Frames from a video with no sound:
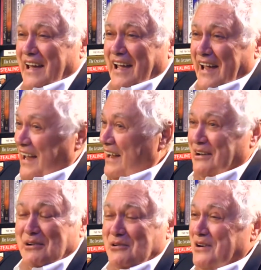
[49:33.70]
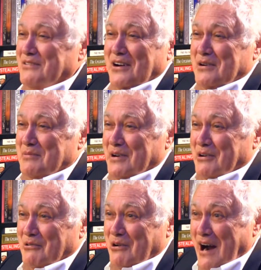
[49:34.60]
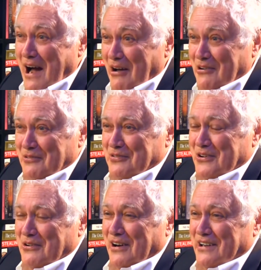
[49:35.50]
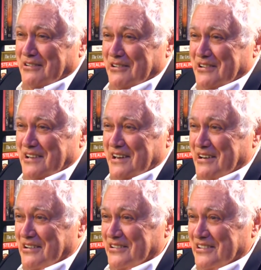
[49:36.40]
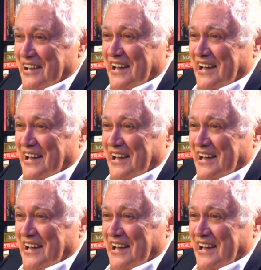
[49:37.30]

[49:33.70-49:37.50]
We've only been around a few hundred years.